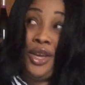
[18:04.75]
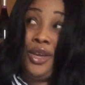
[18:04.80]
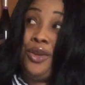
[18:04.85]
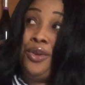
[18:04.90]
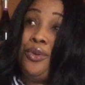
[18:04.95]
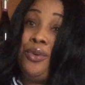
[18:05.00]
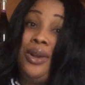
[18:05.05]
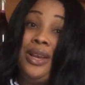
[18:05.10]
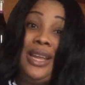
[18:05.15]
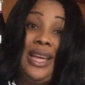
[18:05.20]

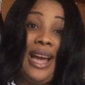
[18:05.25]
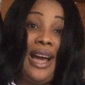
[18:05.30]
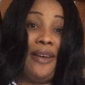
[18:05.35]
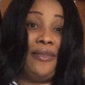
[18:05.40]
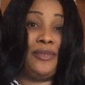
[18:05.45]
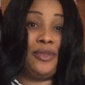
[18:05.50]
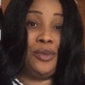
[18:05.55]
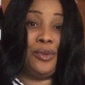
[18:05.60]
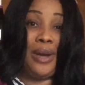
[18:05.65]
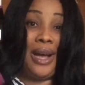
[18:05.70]
You only
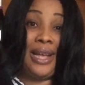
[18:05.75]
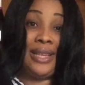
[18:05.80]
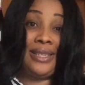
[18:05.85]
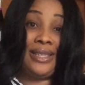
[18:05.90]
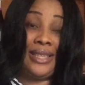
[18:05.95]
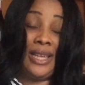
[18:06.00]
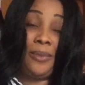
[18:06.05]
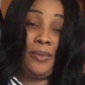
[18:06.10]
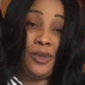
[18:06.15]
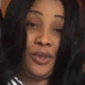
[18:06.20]
have to
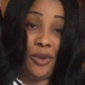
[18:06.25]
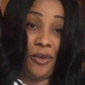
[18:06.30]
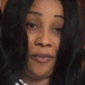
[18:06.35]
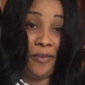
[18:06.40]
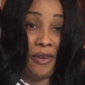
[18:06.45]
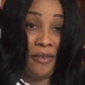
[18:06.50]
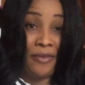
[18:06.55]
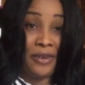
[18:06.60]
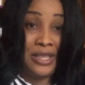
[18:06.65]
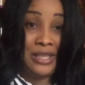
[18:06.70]
accept your
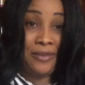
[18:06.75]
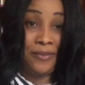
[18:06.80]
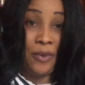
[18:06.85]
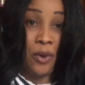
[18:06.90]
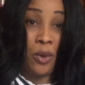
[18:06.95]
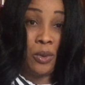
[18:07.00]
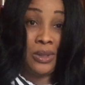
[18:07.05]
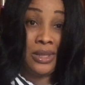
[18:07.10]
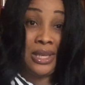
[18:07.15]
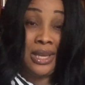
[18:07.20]
favorite's
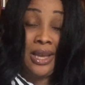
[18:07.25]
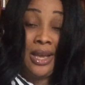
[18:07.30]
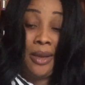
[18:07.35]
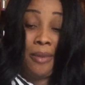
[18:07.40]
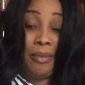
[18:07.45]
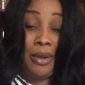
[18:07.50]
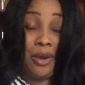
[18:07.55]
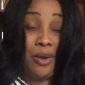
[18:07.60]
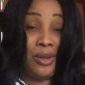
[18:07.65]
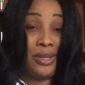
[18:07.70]
fault
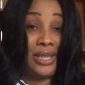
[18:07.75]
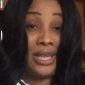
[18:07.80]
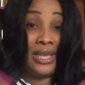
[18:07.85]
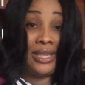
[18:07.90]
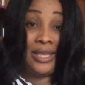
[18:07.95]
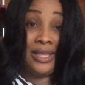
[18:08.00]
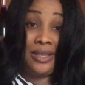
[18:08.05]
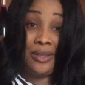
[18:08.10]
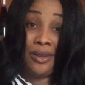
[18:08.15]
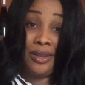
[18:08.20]
because
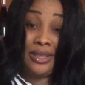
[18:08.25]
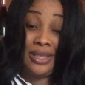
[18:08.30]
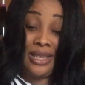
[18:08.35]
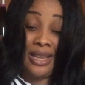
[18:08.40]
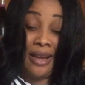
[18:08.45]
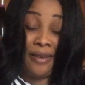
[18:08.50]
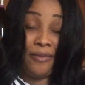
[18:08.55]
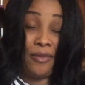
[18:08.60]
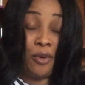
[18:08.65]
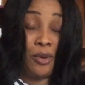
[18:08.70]
it is not
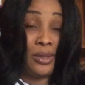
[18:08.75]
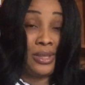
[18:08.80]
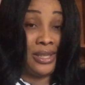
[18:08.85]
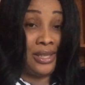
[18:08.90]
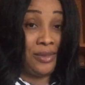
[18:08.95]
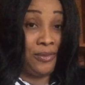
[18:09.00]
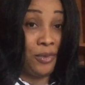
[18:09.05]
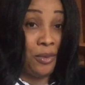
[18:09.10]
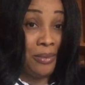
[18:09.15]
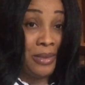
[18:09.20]
their fault,
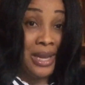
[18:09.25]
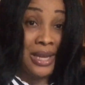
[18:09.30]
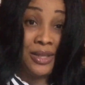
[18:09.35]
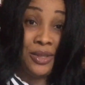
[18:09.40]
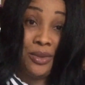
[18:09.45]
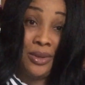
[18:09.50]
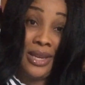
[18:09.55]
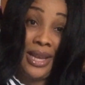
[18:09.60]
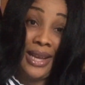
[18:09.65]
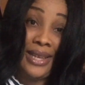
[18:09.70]
it's from their
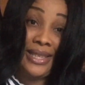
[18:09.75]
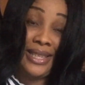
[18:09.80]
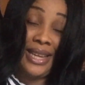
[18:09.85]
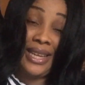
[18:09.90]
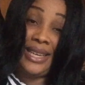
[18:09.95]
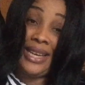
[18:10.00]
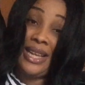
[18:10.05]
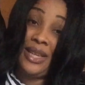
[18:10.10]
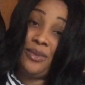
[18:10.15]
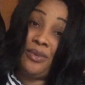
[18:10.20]
zodiac
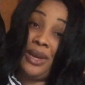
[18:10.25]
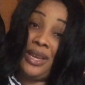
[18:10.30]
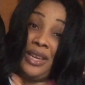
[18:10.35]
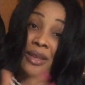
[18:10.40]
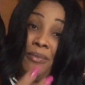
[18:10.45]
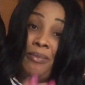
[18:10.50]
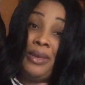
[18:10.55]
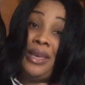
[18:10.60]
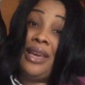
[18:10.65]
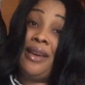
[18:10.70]
sign. That's why they
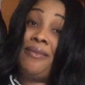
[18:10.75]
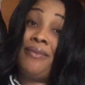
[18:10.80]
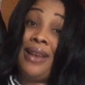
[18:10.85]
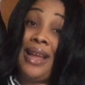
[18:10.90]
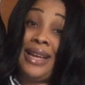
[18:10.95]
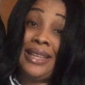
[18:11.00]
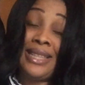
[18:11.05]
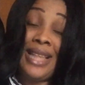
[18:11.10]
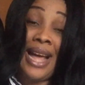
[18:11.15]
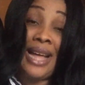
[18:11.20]
behave
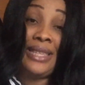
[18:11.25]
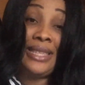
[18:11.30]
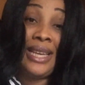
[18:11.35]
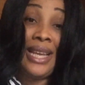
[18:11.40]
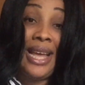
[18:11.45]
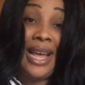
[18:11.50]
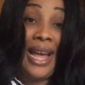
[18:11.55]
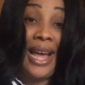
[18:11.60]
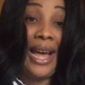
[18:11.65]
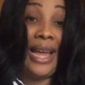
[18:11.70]
like that,
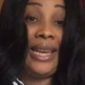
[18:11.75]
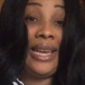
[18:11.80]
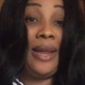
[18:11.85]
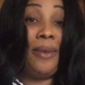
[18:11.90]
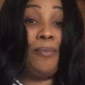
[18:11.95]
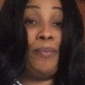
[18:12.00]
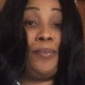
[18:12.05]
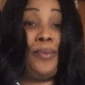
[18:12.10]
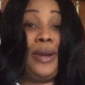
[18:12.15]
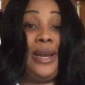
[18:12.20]
and
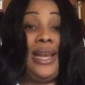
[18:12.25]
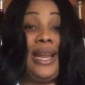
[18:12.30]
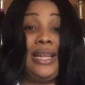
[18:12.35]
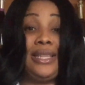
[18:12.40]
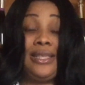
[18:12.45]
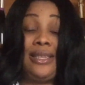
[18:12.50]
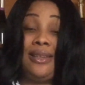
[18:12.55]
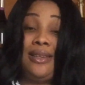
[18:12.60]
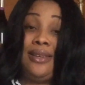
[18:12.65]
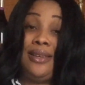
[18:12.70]
then pray
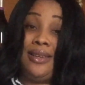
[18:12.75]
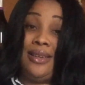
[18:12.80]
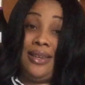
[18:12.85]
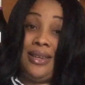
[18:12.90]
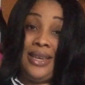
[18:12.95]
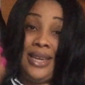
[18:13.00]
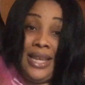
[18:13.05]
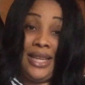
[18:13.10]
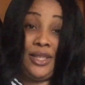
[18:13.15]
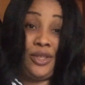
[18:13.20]
that
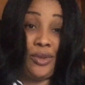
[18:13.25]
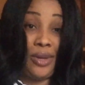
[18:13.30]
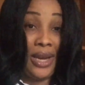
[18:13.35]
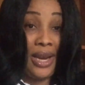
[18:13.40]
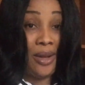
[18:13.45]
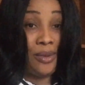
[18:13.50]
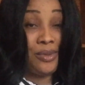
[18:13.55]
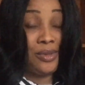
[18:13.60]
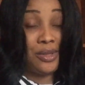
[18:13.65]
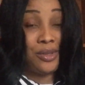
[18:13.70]
they turn
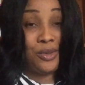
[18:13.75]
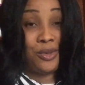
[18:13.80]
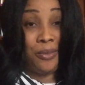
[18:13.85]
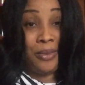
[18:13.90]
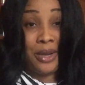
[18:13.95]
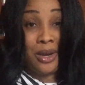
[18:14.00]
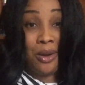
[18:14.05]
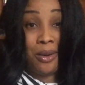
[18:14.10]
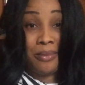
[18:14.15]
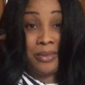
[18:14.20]
out to
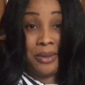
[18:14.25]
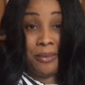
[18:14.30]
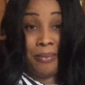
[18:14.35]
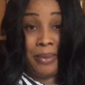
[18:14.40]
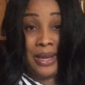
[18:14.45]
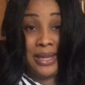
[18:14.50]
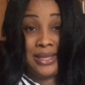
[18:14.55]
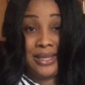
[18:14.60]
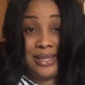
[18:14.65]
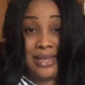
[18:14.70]
become the
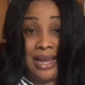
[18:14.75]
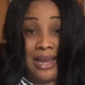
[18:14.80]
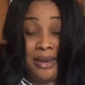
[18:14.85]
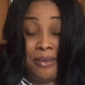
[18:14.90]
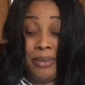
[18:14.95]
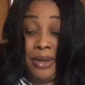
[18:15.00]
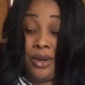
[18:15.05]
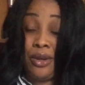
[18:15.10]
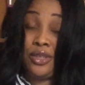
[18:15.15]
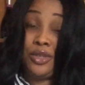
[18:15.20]
best. And
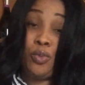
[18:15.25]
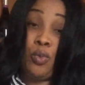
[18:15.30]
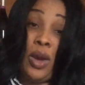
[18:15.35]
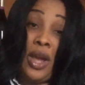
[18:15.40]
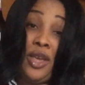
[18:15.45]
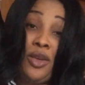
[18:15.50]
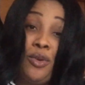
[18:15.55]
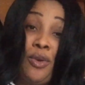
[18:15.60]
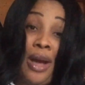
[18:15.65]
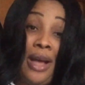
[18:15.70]
because
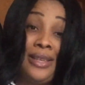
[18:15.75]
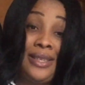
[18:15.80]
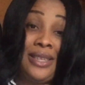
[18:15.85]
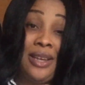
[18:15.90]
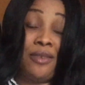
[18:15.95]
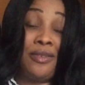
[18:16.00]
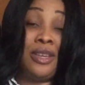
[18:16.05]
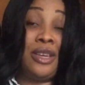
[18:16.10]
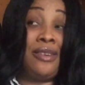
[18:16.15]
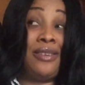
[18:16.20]
when you are
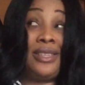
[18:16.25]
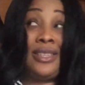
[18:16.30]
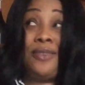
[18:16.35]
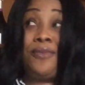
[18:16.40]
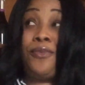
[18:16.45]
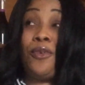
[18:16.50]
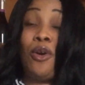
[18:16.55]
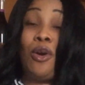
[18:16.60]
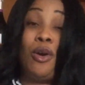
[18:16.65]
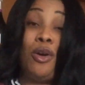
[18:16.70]
the reason
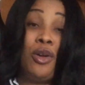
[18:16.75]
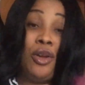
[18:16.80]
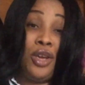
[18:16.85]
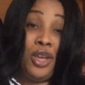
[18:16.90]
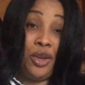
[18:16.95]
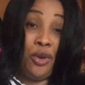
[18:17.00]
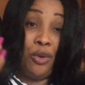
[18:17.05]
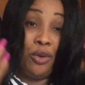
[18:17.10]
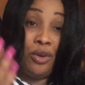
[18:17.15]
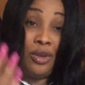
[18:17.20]
for
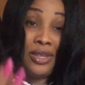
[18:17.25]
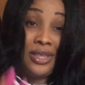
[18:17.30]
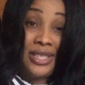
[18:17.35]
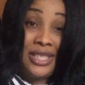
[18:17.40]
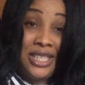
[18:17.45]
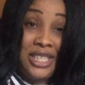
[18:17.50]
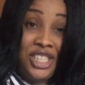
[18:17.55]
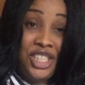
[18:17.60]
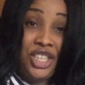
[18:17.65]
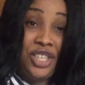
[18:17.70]

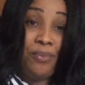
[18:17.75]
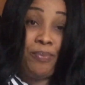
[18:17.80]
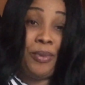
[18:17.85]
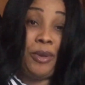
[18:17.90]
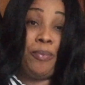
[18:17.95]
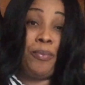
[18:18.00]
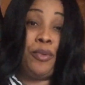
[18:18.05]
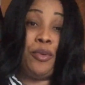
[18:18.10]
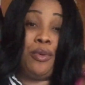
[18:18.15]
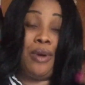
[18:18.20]
teaching
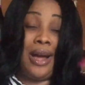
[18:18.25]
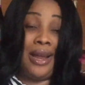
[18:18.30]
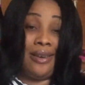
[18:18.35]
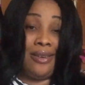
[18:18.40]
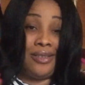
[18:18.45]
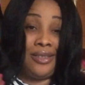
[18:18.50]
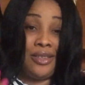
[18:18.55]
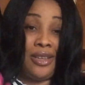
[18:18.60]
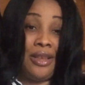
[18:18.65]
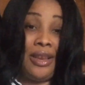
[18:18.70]
people
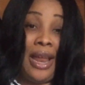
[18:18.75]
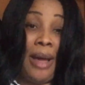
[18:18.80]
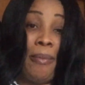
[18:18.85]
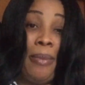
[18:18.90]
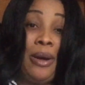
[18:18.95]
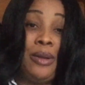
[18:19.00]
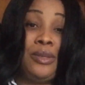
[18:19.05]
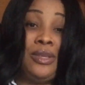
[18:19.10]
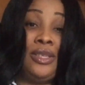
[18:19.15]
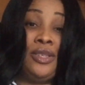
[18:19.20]
and saying
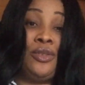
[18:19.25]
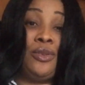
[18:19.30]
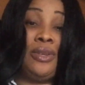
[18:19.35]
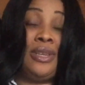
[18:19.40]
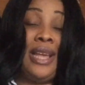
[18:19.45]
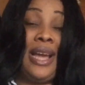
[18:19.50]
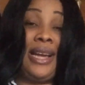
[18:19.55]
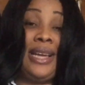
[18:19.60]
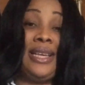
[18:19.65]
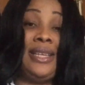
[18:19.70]
about the
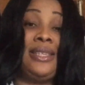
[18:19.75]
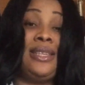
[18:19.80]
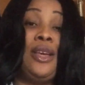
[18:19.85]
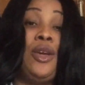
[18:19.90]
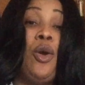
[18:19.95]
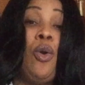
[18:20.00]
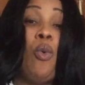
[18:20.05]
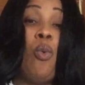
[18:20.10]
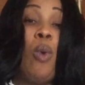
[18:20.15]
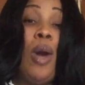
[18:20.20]
zodiac is
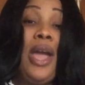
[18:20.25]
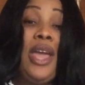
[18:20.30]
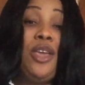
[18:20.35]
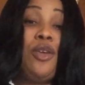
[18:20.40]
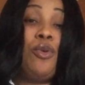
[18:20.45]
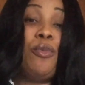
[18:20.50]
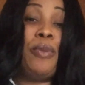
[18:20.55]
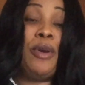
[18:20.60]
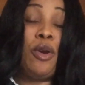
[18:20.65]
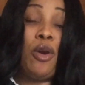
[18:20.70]
when
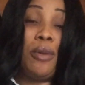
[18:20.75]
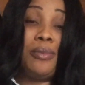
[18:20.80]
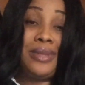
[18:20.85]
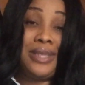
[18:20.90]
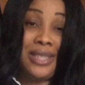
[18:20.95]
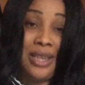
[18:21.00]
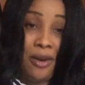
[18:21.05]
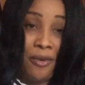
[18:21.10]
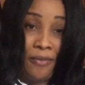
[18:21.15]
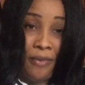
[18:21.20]
you become
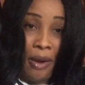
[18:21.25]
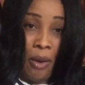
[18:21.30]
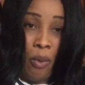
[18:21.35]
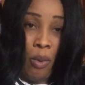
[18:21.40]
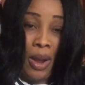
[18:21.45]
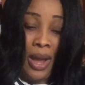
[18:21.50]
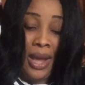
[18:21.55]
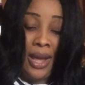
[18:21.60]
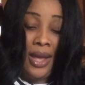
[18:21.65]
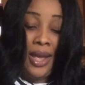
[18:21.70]

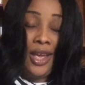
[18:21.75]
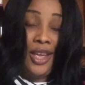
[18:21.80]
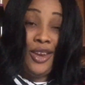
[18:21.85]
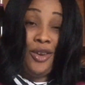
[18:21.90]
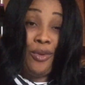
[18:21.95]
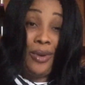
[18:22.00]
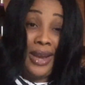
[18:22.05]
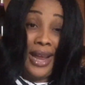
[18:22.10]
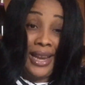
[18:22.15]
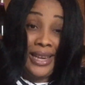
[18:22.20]
self-aware,
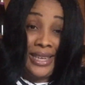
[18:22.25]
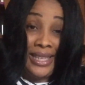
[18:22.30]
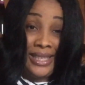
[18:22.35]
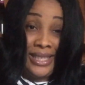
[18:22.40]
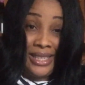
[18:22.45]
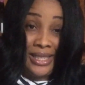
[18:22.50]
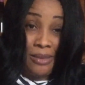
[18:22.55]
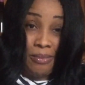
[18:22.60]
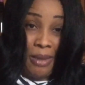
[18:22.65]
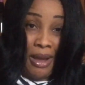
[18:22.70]
know that
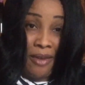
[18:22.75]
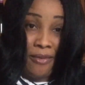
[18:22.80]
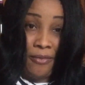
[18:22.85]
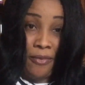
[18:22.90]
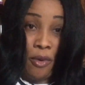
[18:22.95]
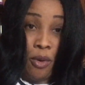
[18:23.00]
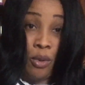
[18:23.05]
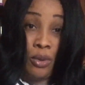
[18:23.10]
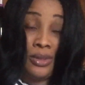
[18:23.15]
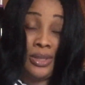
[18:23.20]
this is my
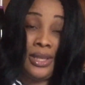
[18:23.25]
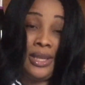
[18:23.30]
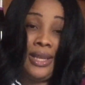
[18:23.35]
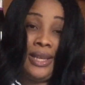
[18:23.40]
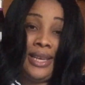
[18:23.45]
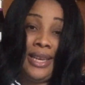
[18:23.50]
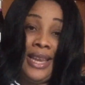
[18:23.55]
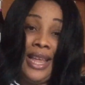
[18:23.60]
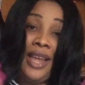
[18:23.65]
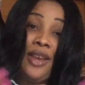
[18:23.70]
fault,
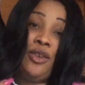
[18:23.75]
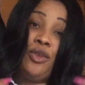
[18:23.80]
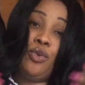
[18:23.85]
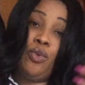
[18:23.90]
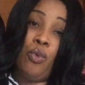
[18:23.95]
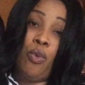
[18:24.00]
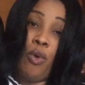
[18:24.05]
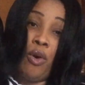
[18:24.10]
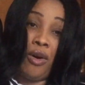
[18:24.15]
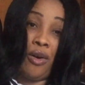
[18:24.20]
then you
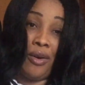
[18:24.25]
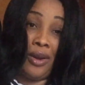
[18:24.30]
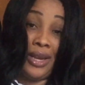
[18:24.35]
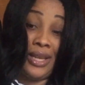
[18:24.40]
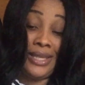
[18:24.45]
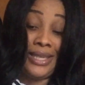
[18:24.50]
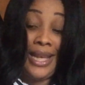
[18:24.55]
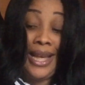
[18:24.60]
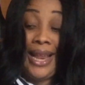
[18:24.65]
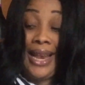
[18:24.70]
work on it.